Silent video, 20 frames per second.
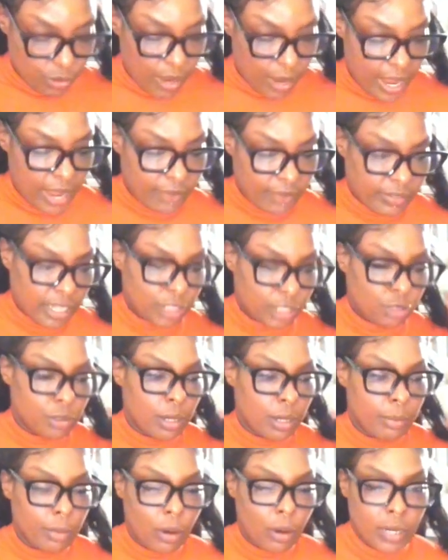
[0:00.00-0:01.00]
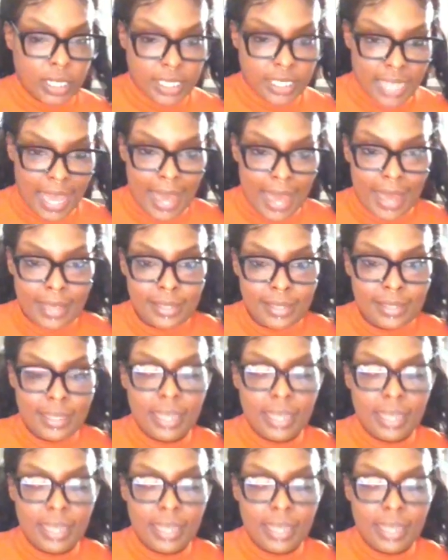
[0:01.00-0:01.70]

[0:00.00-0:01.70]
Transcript: you have that you can monetize.